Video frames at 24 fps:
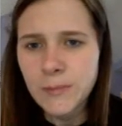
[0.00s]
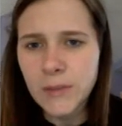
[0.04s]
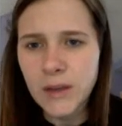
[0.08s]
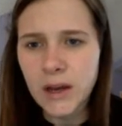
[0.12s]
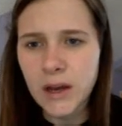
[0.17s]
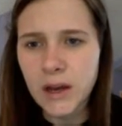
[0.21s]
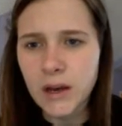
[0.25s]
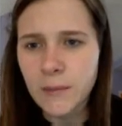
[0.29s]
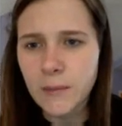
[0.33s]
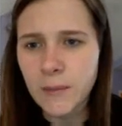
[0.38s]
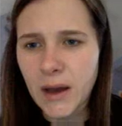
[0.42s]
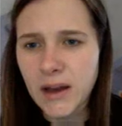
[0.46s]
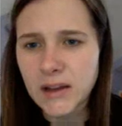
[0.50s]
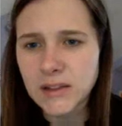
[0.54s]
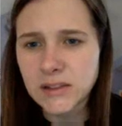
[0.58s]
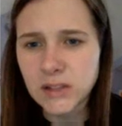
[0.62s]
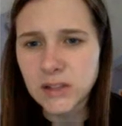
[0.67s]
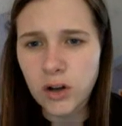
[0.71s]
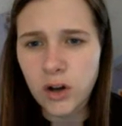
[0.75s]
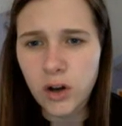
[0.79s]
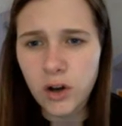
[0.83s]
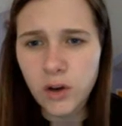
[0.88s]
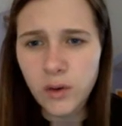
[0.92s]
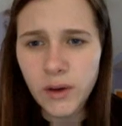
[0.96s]
As
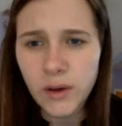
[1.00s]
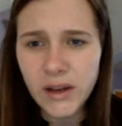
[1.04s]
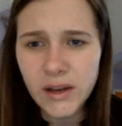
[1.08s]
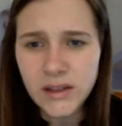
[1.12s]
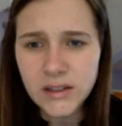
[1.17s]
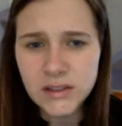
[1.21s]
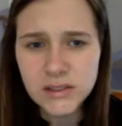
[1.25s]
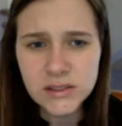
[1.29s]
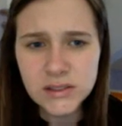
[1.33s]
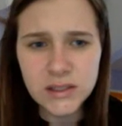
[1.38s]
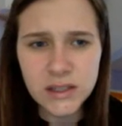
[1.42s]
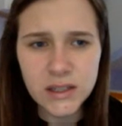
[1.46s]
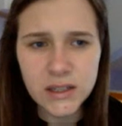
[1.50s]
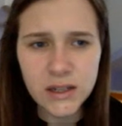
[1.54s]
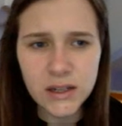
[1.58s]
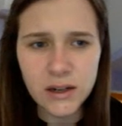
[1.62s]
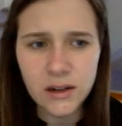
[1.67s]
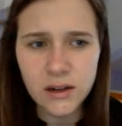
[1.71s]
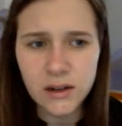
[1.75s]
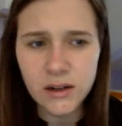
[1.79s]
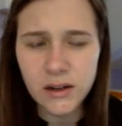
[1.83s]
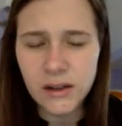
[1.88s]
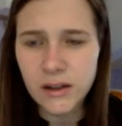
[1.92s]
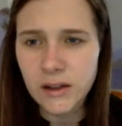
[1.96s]
always,
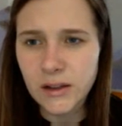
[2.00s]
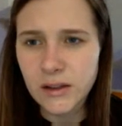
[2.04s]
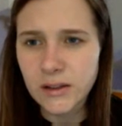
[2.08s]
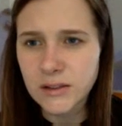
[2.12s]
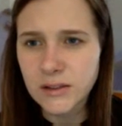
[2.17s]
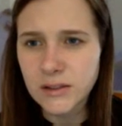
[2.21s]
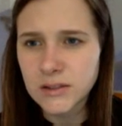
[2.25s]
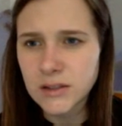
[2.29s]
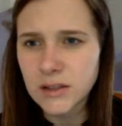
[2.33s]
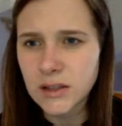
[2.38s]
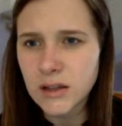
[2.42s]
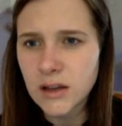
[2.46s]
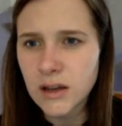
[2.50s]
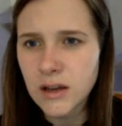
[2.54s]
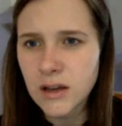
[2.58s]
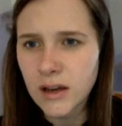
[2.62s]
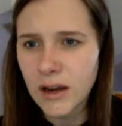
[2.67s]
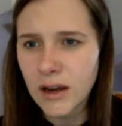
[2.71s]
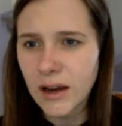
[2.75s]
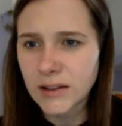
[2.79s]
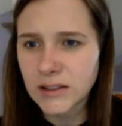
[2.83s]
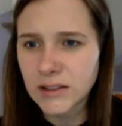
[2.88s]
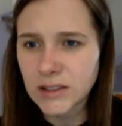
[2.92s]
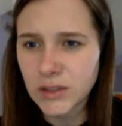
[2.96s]
there is
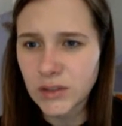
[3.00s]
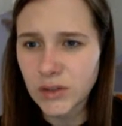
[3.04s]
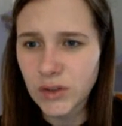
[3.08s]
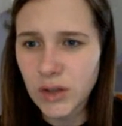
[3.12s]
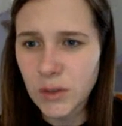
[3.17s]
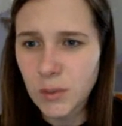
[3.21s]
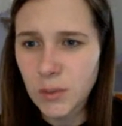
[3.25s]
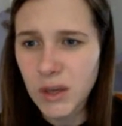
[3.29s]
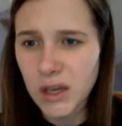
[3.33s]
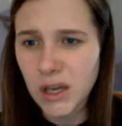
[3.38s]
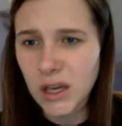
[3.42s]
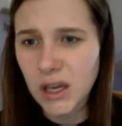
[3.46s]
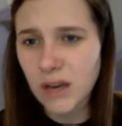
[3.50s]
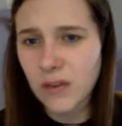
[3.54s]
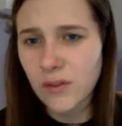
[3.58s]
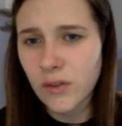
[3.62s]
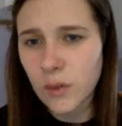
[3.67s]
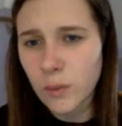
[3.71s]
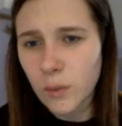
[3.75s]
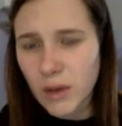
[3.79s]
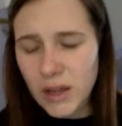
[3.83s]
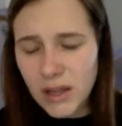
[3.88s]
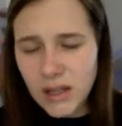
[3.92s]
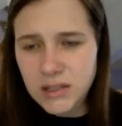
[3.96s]
an activity pick of
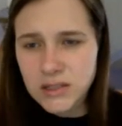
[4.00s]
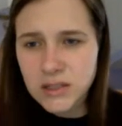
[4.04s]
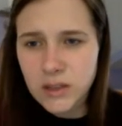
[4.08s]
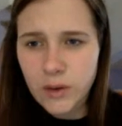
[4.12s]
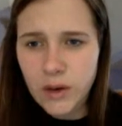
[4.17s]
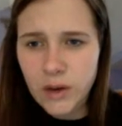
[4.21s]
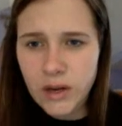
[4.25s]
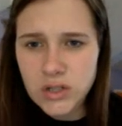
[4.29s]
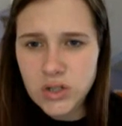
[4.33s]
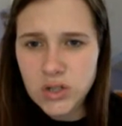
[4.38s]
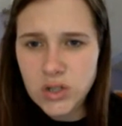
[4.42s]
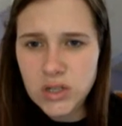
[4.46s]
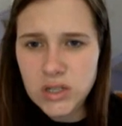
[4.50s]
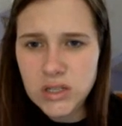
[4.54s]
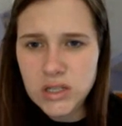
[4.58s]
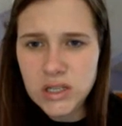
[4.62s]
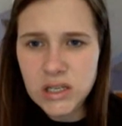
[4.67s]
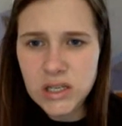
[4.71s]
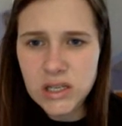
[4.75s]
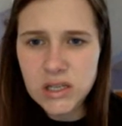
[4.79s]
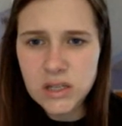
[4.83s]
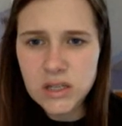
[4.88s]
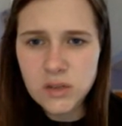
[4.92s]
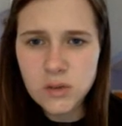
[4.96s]
the week. So as you can
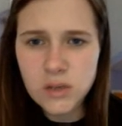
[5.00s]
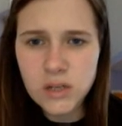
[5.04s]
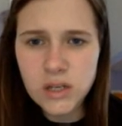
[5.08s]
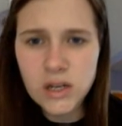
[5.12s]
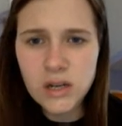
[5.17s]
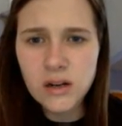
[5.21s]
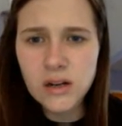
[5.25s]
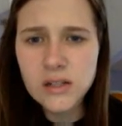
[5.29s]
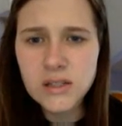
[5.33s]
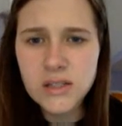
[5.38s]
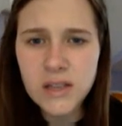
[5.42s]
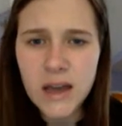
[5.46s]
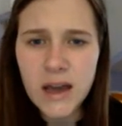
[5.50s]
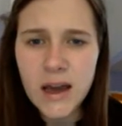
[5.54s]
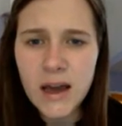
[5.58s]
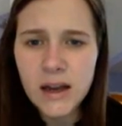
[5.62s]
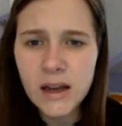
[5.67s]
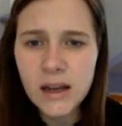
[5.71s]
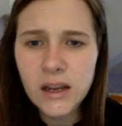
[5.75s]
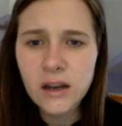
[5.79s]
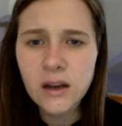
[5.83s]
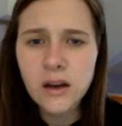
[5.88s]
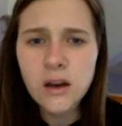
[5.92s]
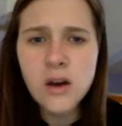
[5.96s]
see, this one here is
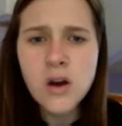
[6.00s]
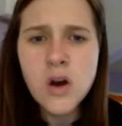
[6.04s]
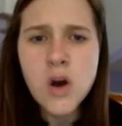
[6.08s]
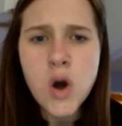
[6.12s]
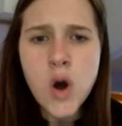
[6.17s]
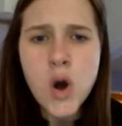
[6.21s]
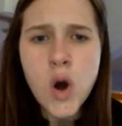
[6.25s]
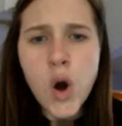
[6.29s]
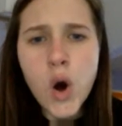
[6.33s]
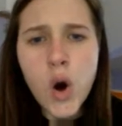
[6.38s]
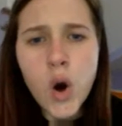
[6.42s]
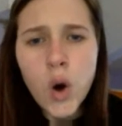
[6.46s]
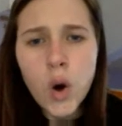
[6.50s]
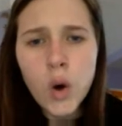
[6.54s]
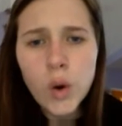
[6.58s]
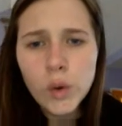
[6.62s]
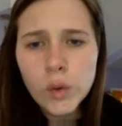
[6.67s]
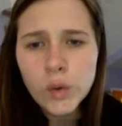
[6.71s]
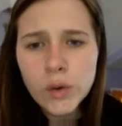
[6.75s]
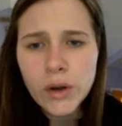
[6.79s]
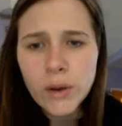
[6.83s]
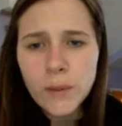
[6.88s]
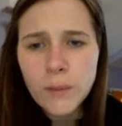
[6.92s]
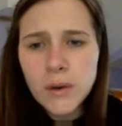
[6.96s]
adding
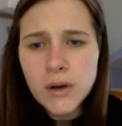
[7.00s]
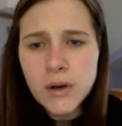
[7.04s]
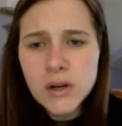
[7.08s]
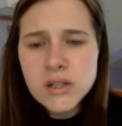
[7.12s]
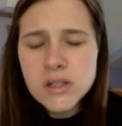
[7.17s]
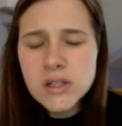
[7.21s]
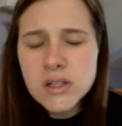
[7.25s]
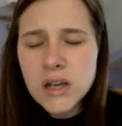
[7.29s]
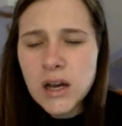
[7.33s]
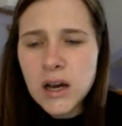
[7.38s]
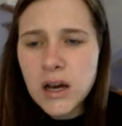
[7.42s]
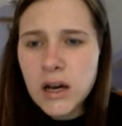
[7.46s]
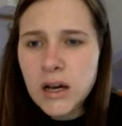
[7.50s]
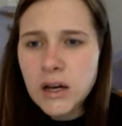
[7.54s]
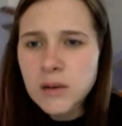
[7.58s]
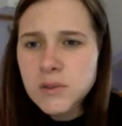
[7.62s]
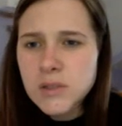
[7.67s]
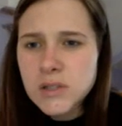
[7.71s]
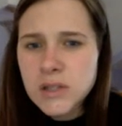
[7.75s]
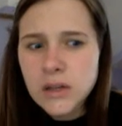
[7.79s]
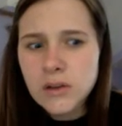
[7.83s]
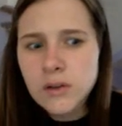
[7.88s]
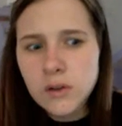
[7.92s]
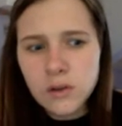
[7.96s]
whole numbers.
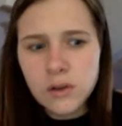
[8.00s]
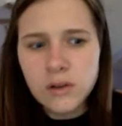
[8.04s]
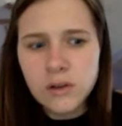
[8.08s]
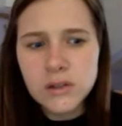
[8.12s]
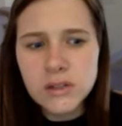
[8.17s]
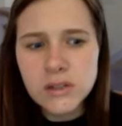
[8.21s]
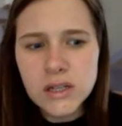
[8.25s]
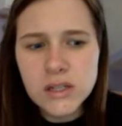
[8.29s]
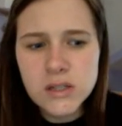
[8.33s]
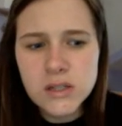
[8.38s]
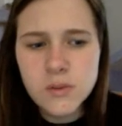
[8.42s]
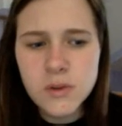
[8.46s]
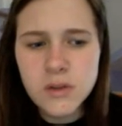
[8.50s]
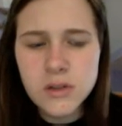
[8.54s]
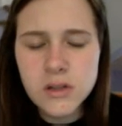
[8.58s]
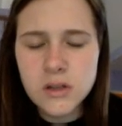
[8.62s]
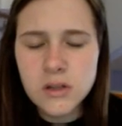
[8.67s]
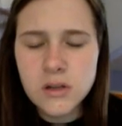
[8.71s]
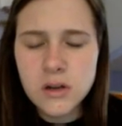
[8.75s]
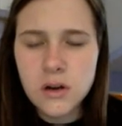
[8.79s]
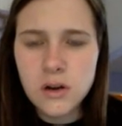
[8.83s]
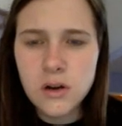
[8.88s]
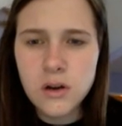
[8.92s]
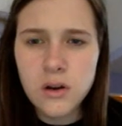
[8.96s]
So Desmos
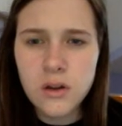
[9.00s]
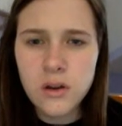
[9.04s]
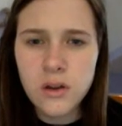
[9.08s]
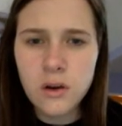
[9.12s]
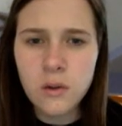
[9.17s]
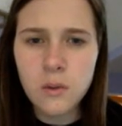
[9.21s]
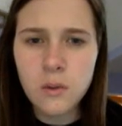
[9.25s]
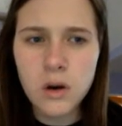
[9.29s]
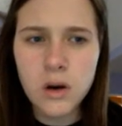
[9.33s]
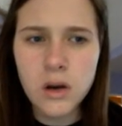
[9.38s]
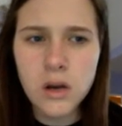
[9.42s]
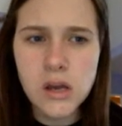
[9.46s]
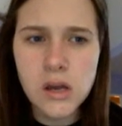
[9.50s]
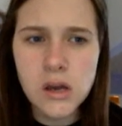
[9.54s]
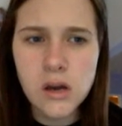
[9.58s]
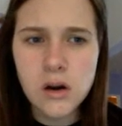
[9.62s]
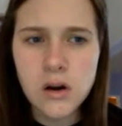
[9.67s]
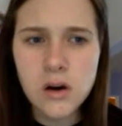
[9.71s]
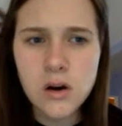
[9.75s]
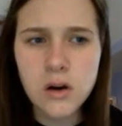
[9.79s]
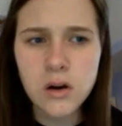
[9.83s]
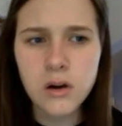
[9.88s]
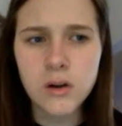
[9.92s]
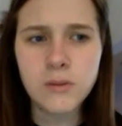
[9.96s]
is currently working
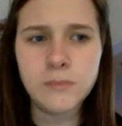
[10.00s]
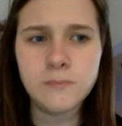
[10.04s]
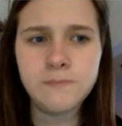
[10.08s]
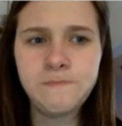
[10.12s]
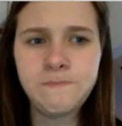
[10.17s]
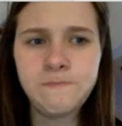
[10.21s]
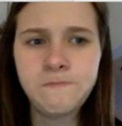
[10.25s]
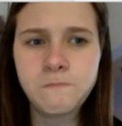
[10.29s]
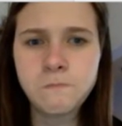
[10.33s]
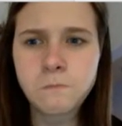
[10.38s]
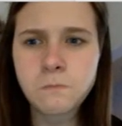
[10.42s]
on